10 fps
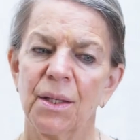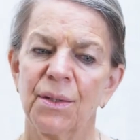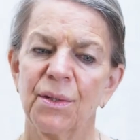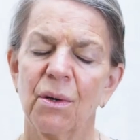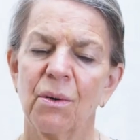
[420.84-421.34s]

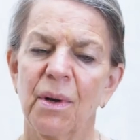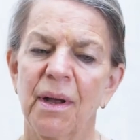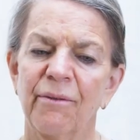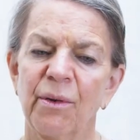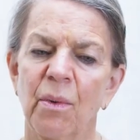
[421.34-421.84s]
So
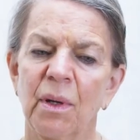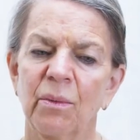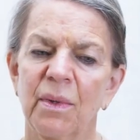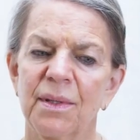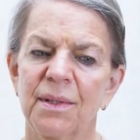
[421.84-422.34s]

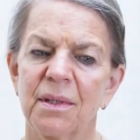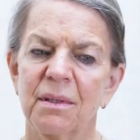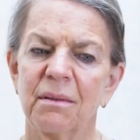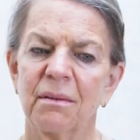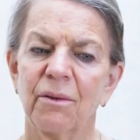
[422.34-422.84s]
everyone
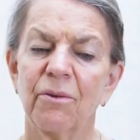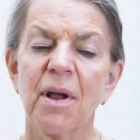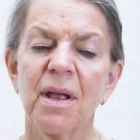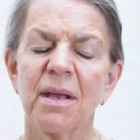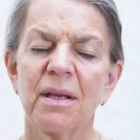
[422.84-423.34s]
was
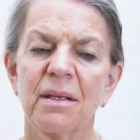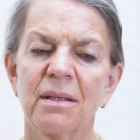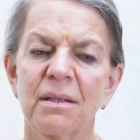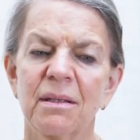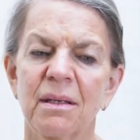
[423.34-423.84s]

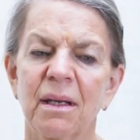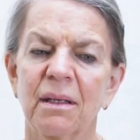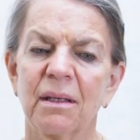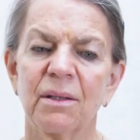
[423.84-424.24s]
crazed and